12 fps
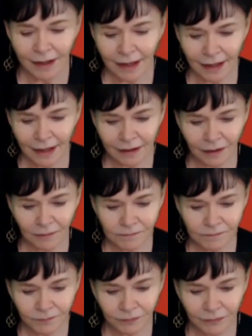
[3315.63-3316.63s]
And, um,
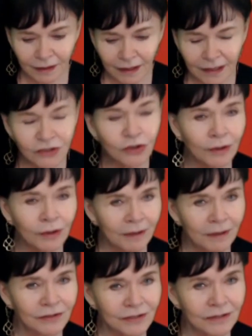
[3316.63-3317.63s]
and join me
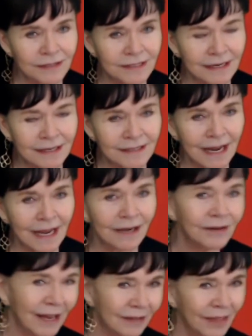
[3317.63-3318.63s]
on Tuesdays
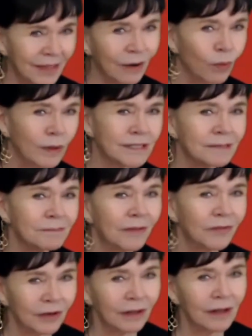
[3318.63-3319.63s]
and, and that once a
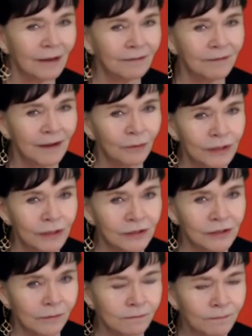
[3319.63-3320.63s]
month live event we
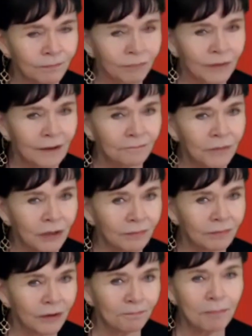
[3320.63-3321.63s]
do. They're,
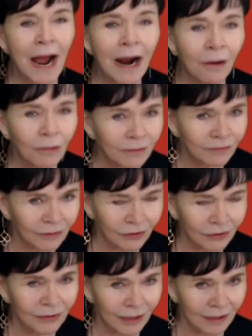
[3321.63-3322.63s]
they're powerful,
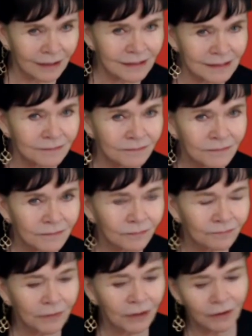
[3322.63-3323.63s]
you guys. They
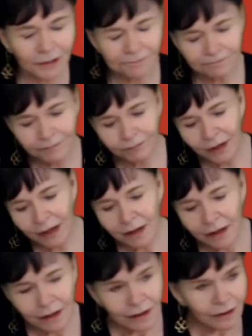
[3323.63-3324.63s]
are. All right.
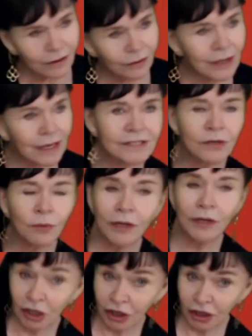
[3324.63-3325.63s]
Okay. So we're
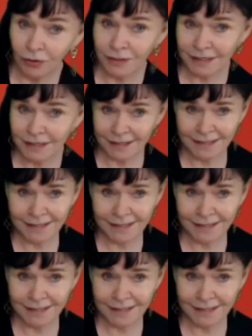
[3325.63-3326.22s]
going to close this